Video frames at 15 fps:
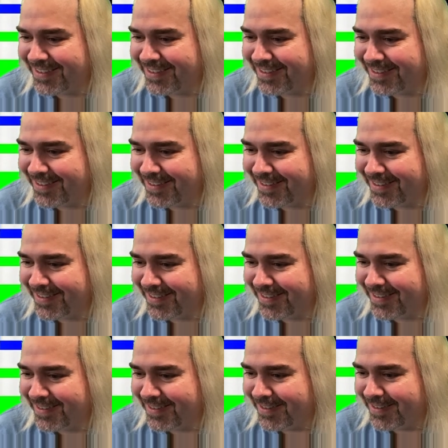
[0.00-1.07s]

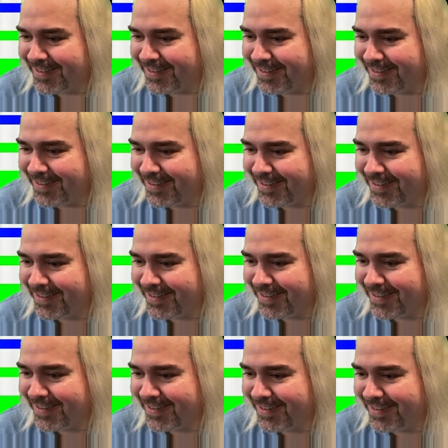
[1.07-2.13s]

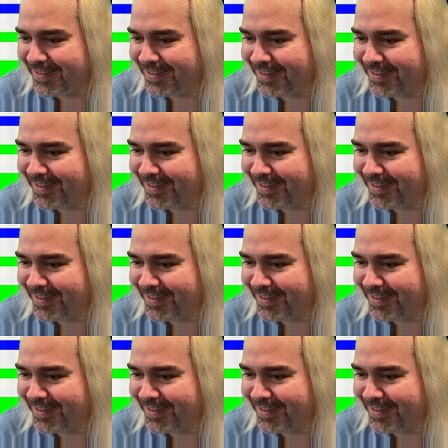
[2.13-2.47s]
(not speaking)